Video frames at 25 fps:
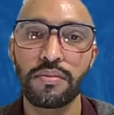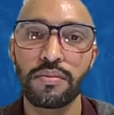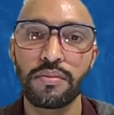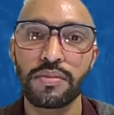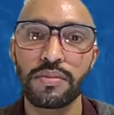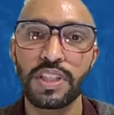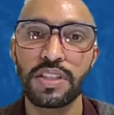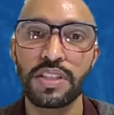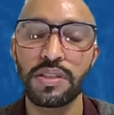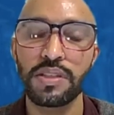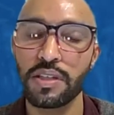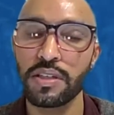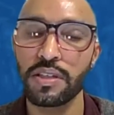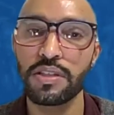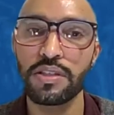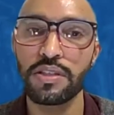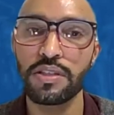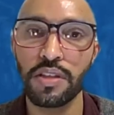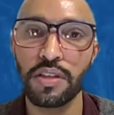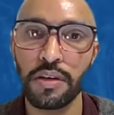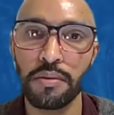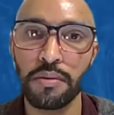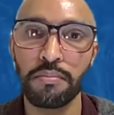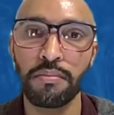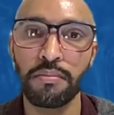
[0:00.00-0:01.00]
to teach
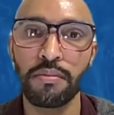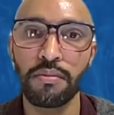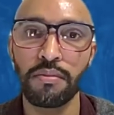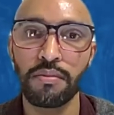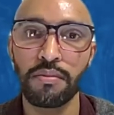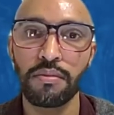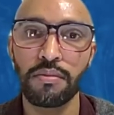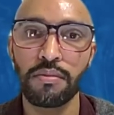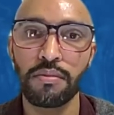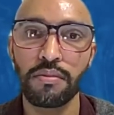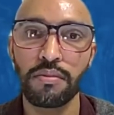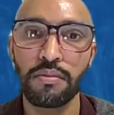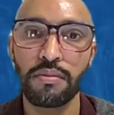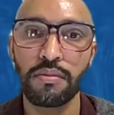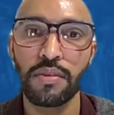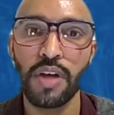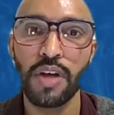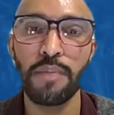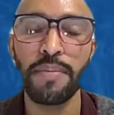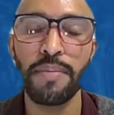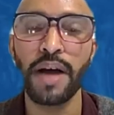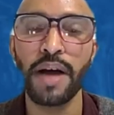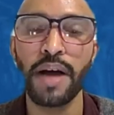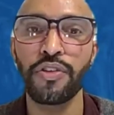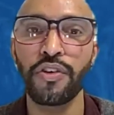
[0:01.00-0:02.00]
them
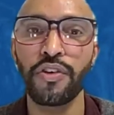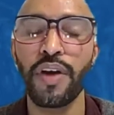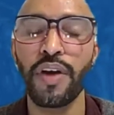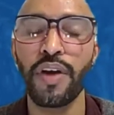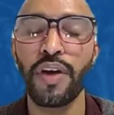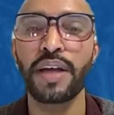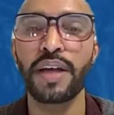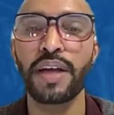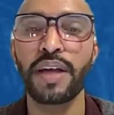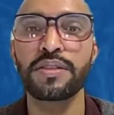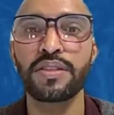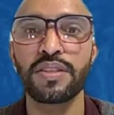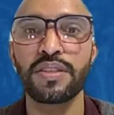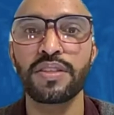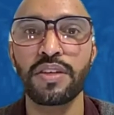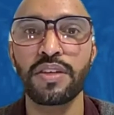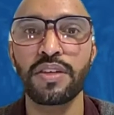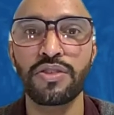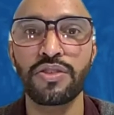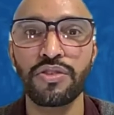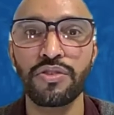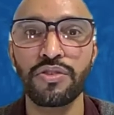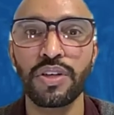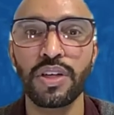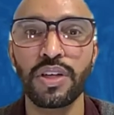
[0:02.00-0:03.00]
about their
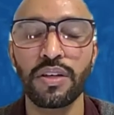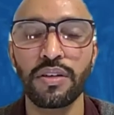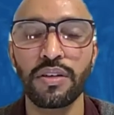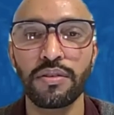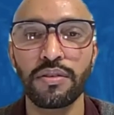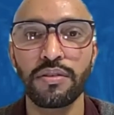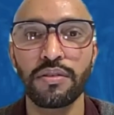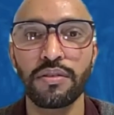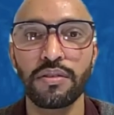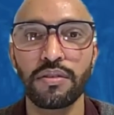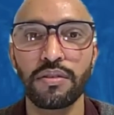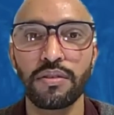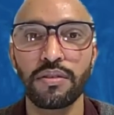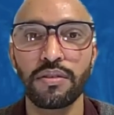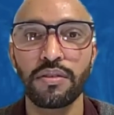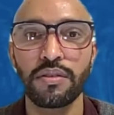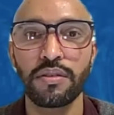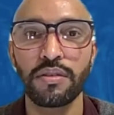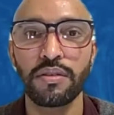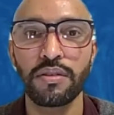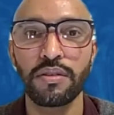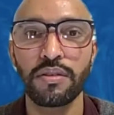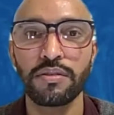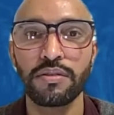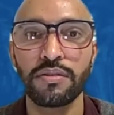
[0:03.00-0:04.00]
ancestry
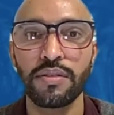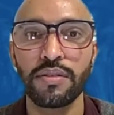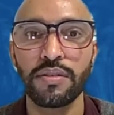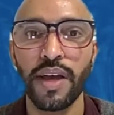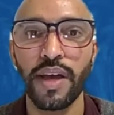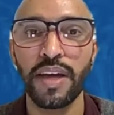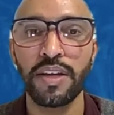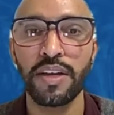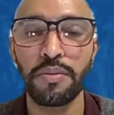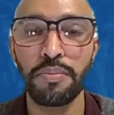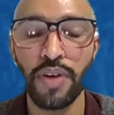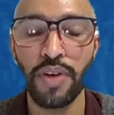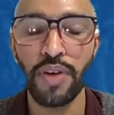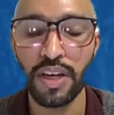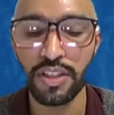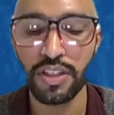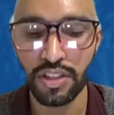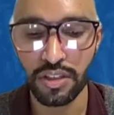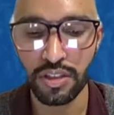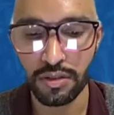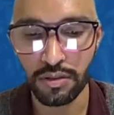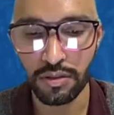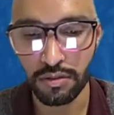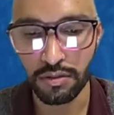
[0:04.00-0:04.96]
and oppression.